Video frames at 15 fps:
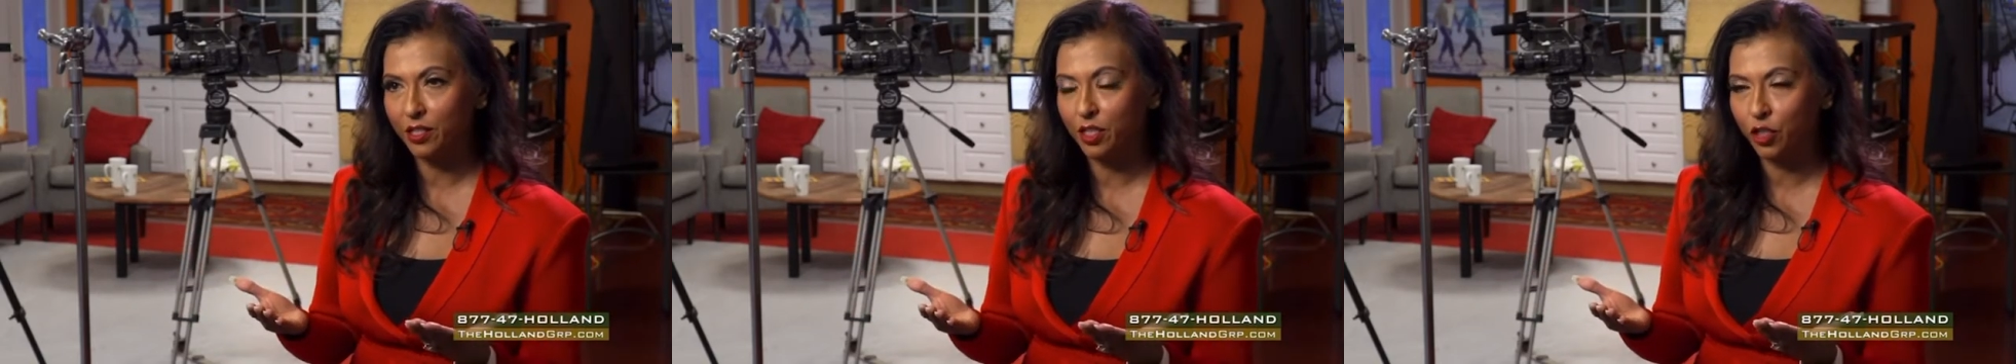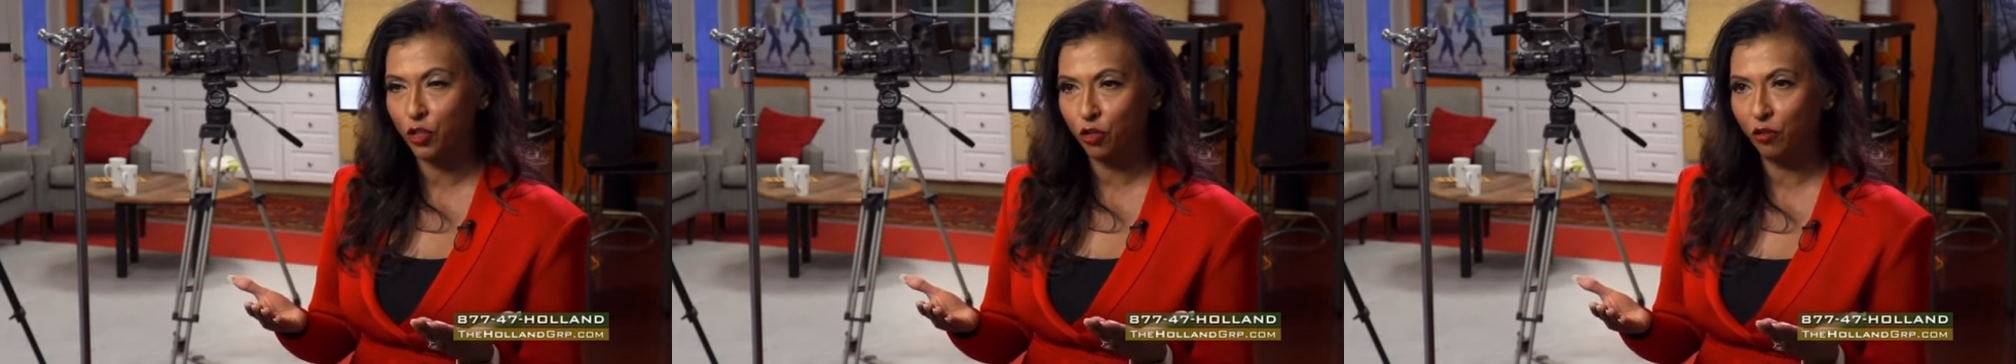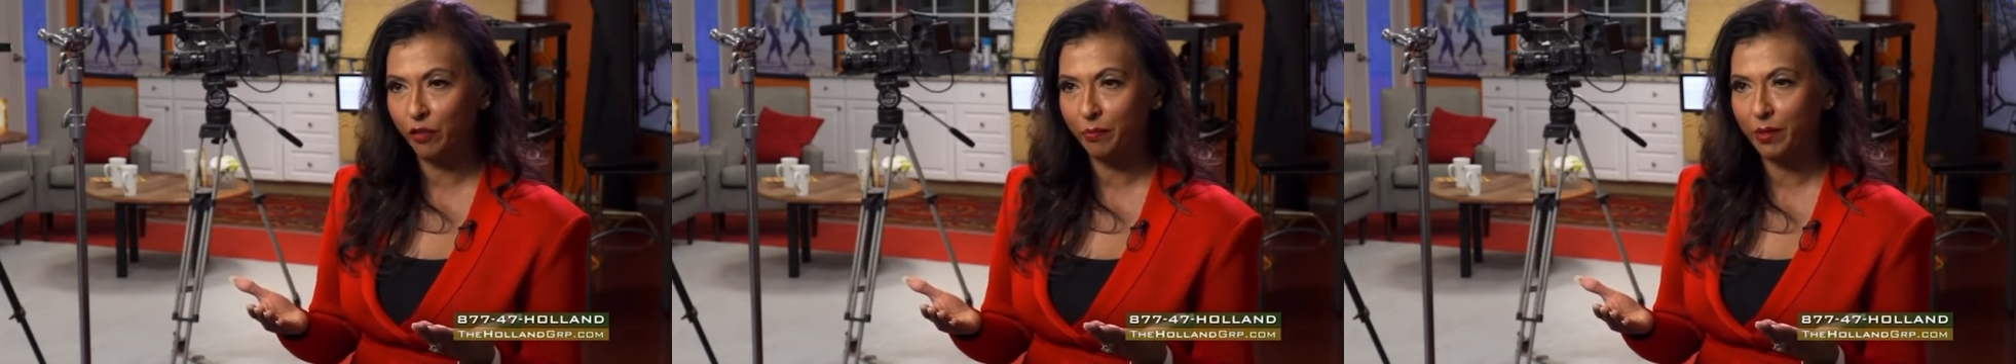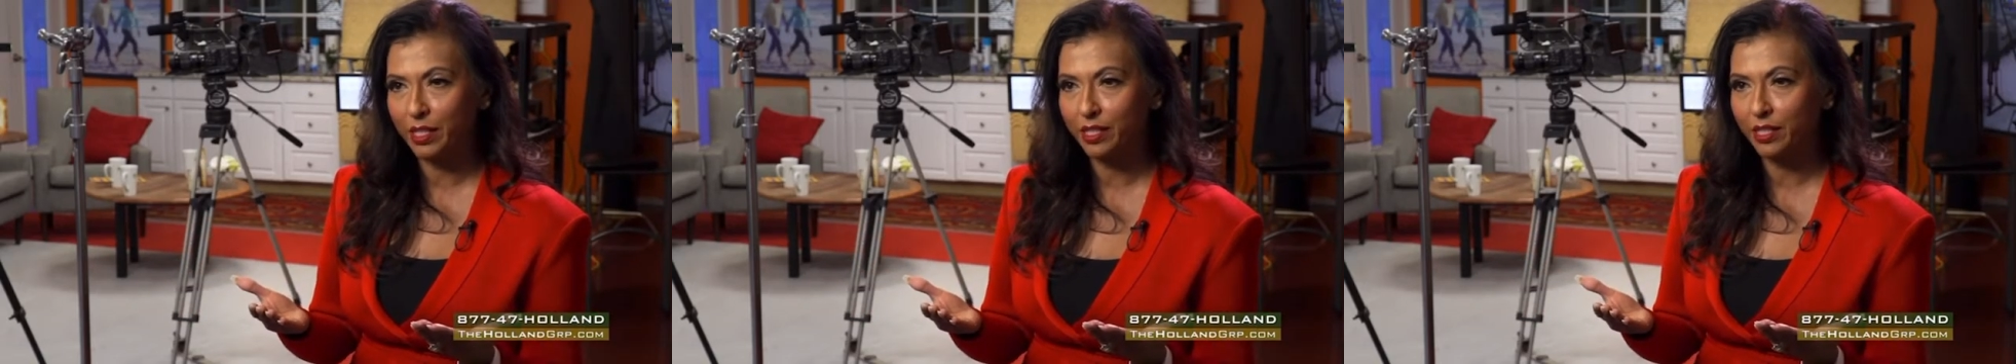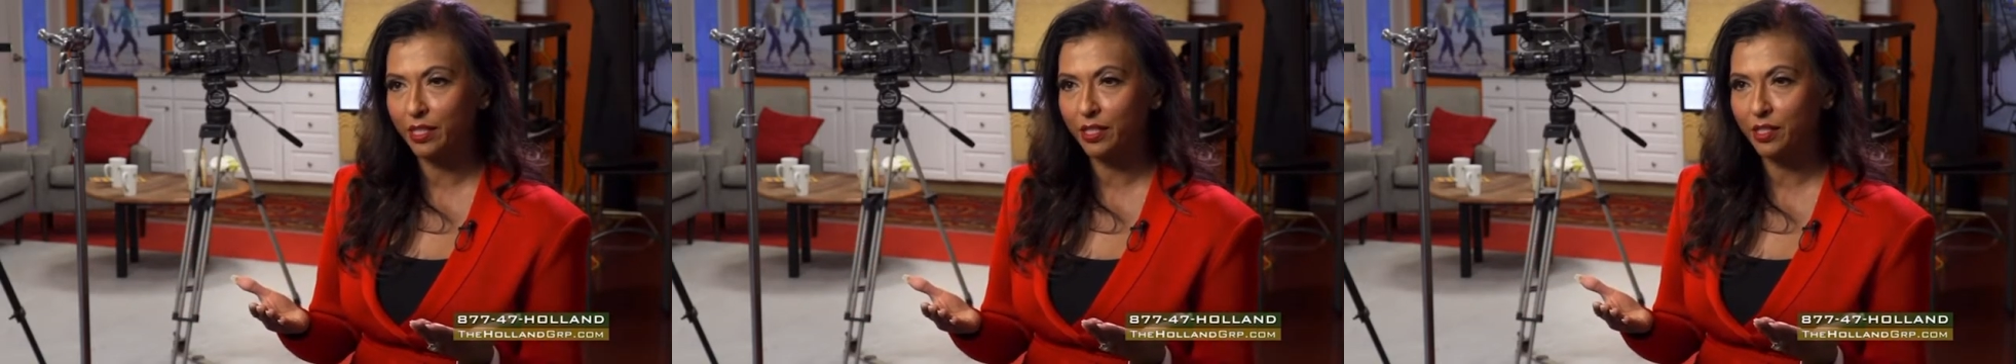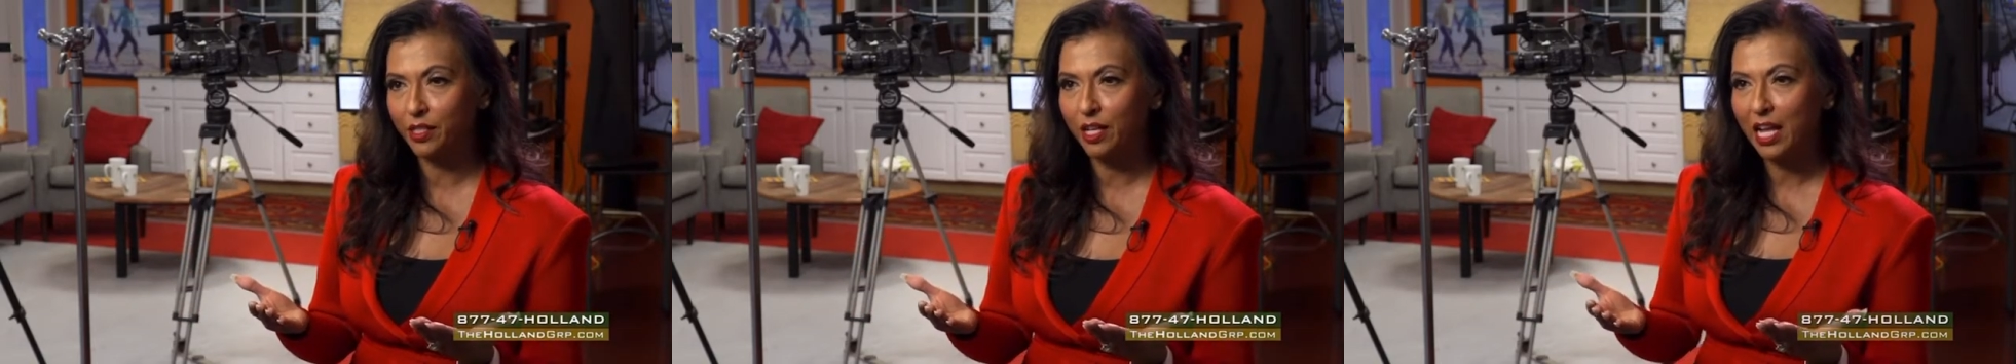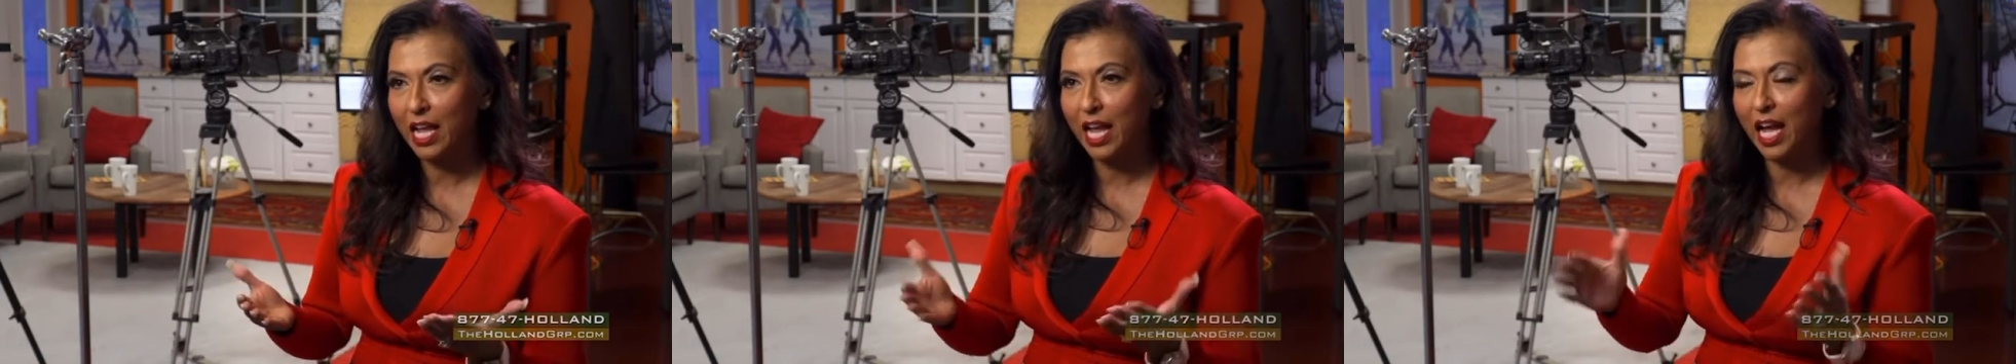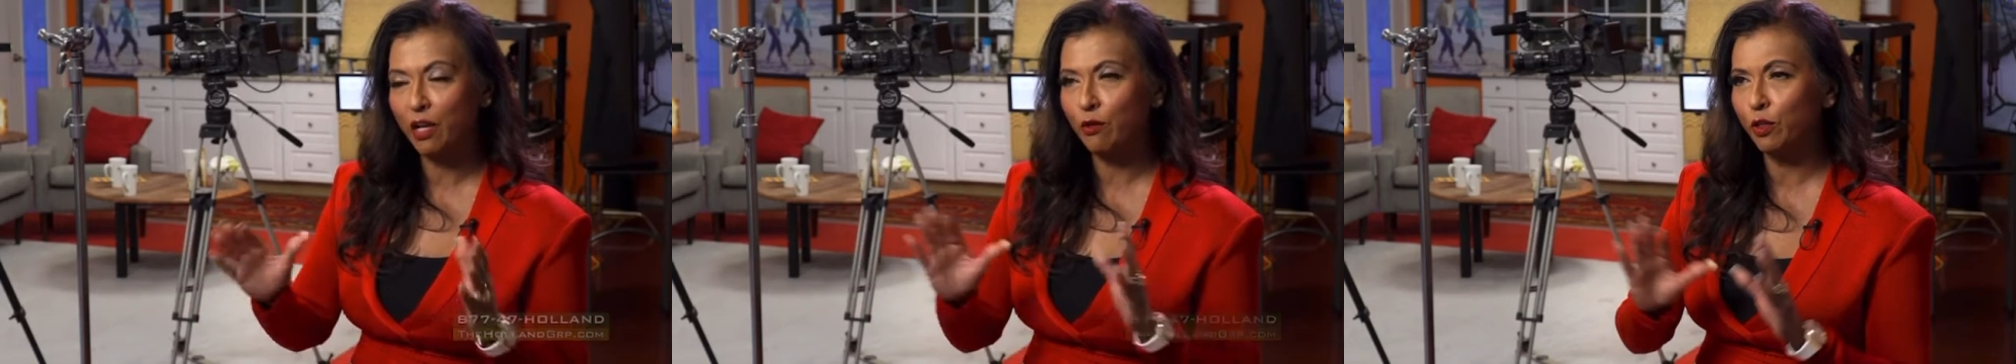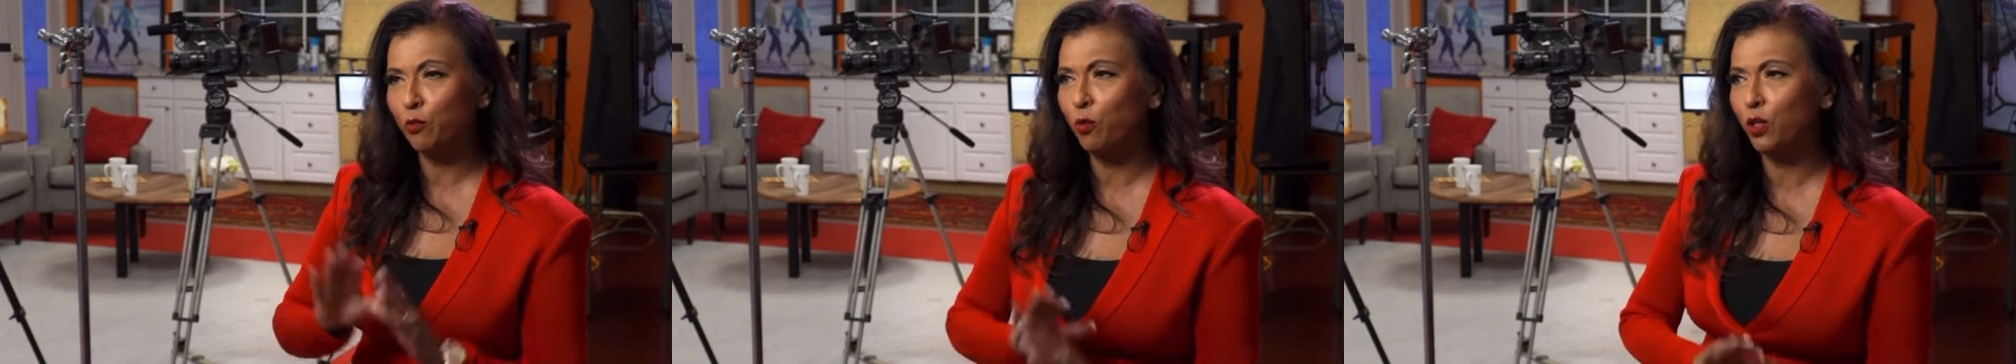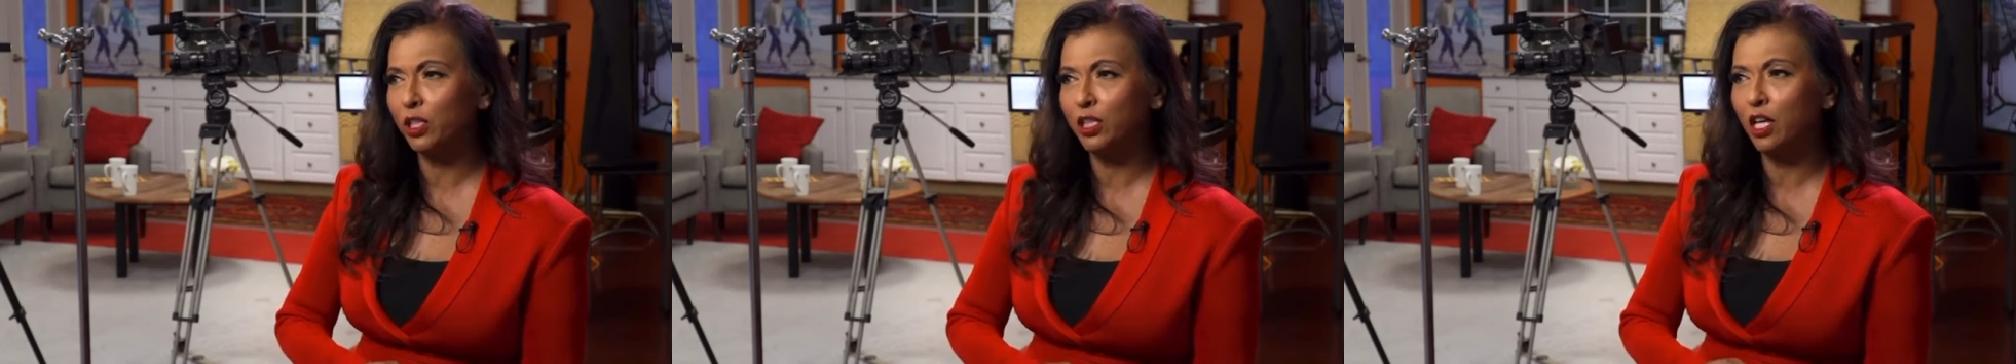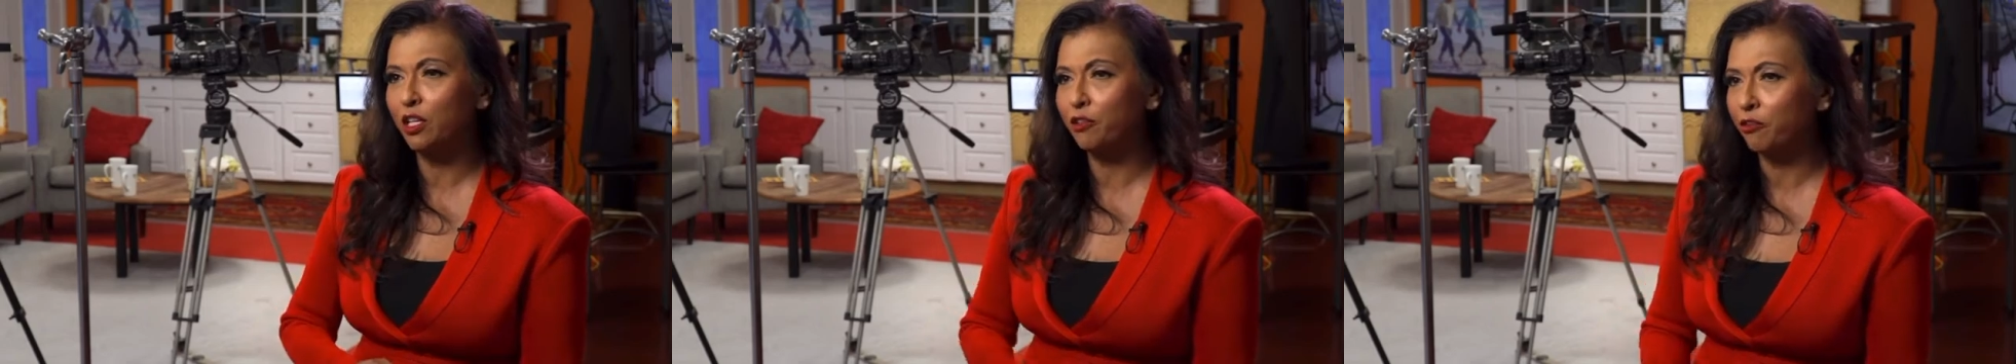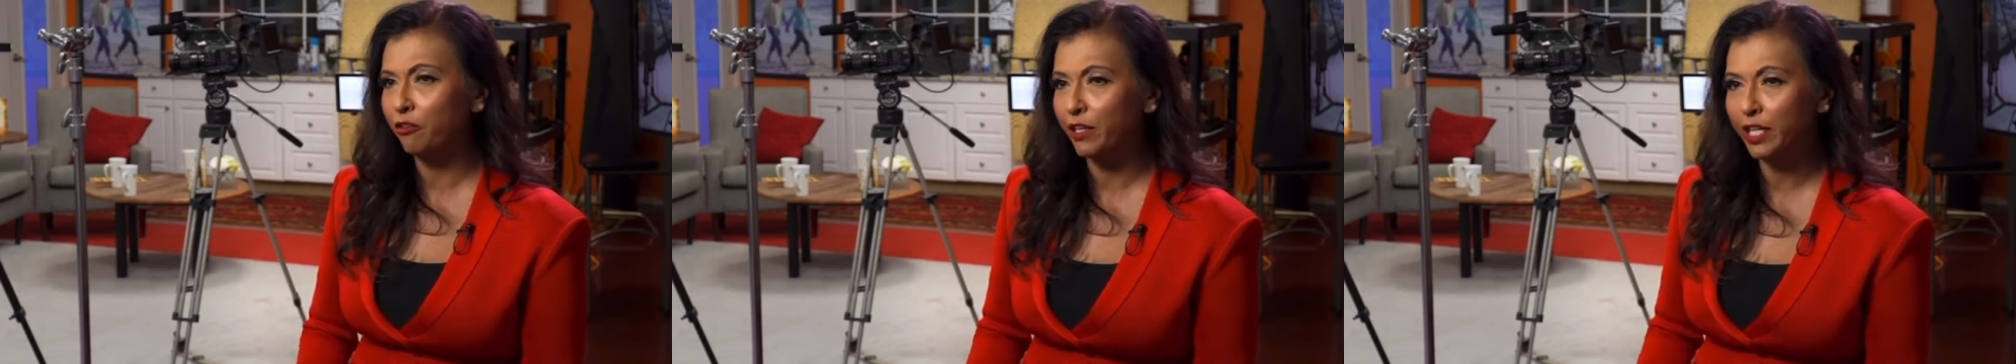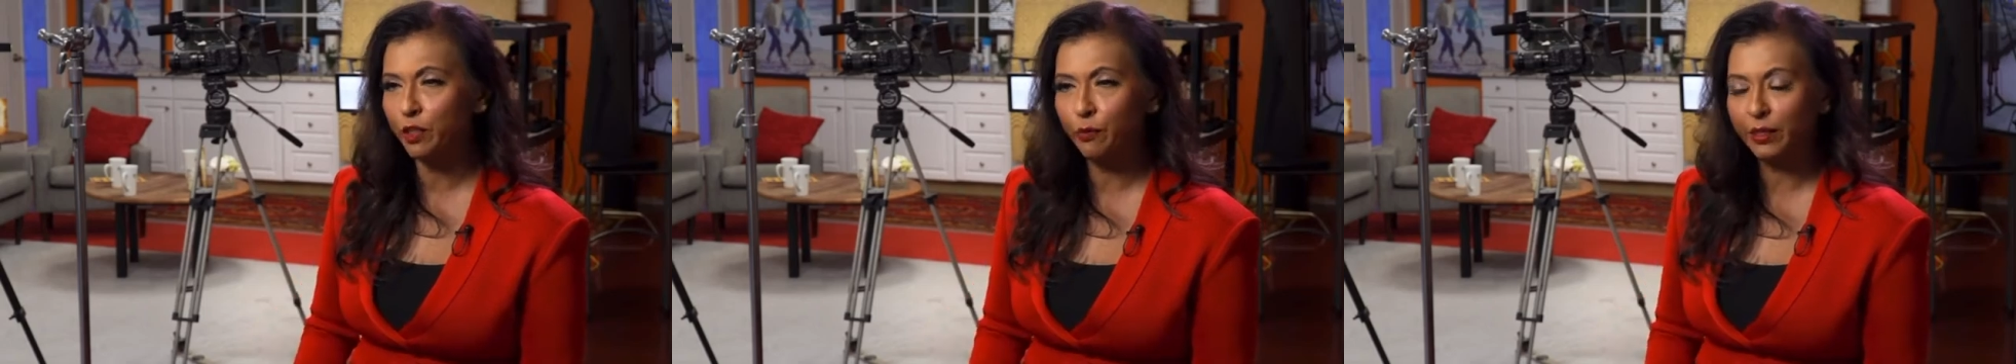the jewelry business, and it worked out great.